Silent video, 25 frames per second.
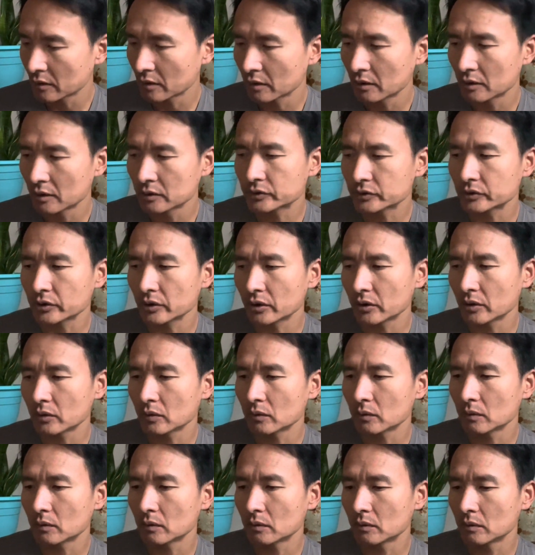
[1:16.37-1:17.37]

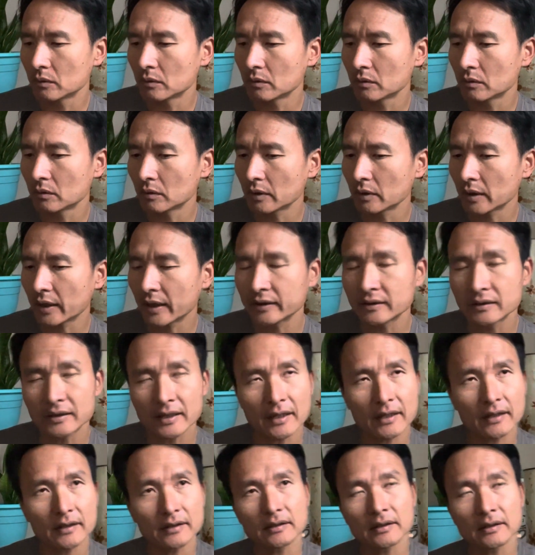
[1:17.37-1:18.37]
So, and
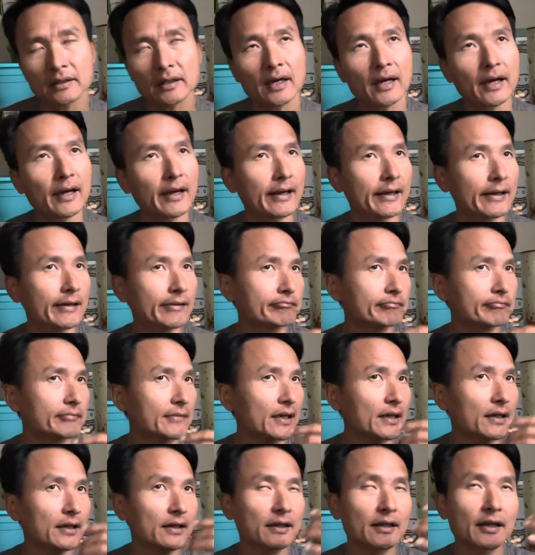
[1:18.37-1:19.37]
then I
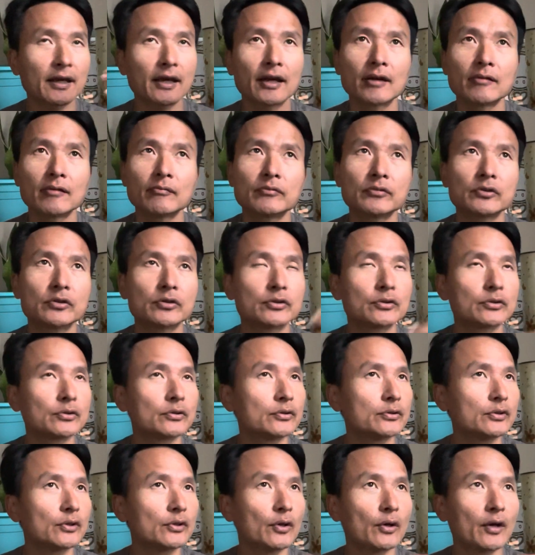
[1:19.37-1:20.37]
kind of came to
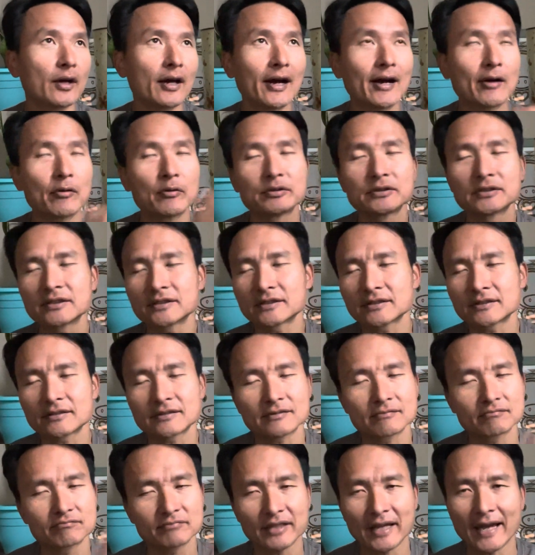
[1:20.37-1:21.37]
I was just
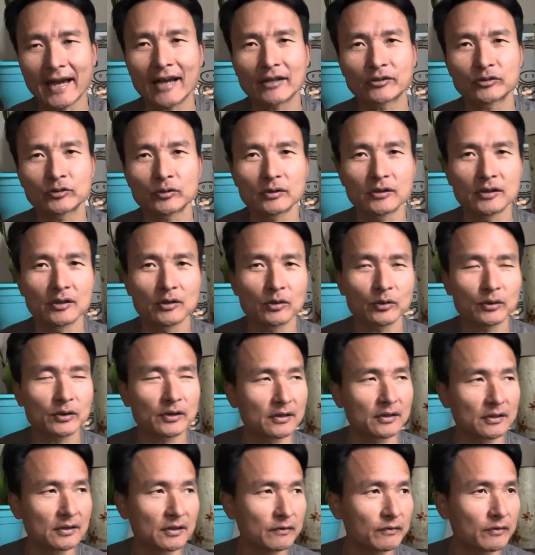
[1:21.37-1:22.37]
casually
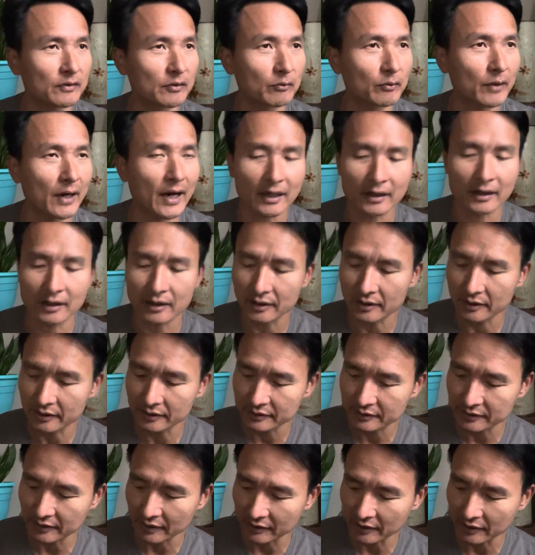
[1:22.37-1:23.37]
looking different
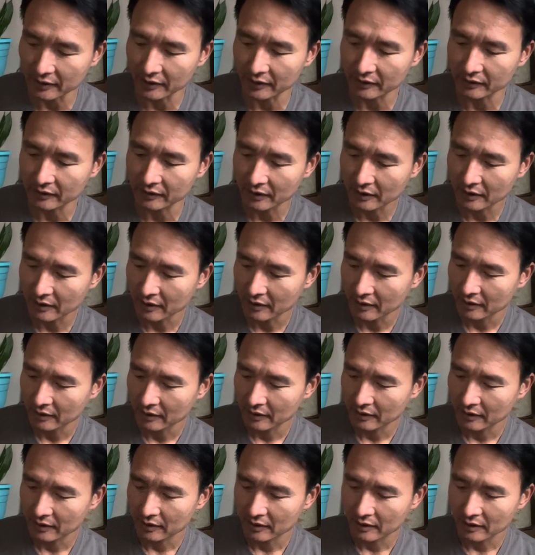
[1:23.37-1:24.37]
rackets, and then
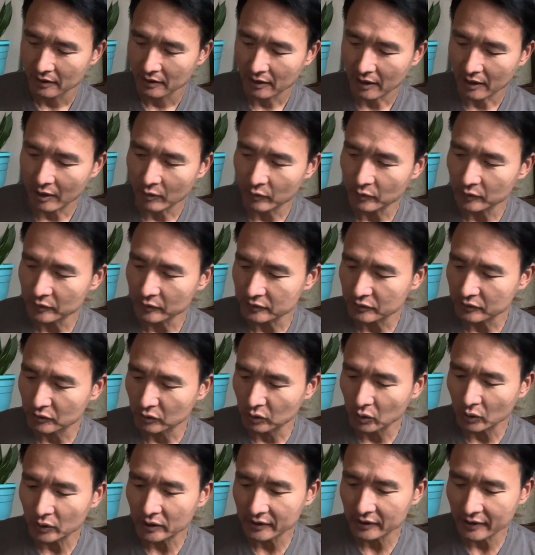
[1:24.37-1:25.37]
I was
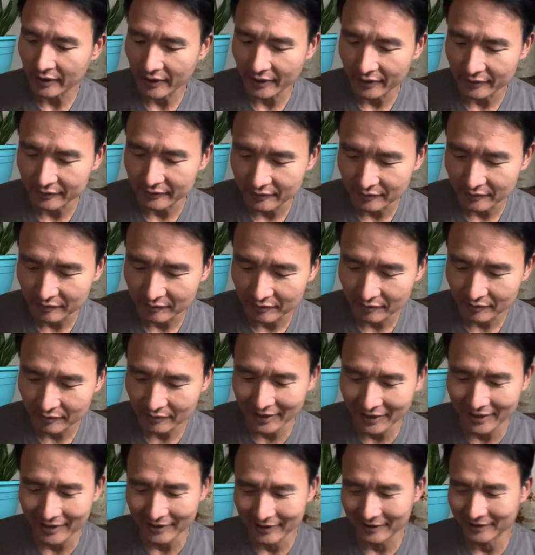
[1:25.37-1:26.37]
looking at
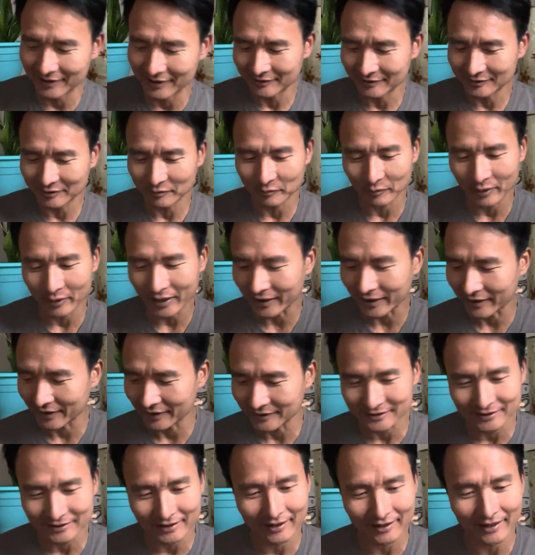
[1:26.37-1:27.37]
the
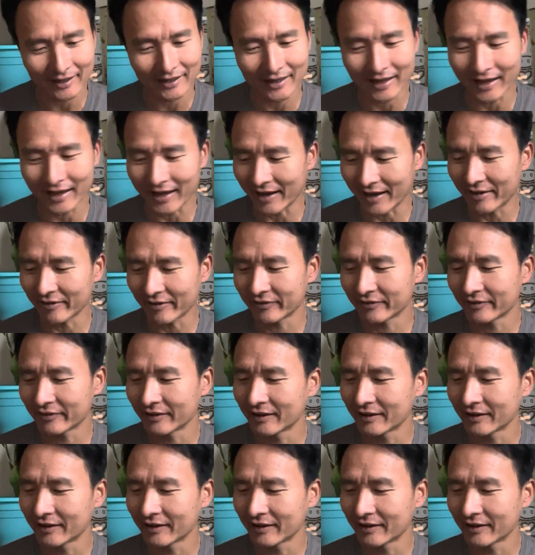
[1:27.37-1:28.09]
rackets that I have,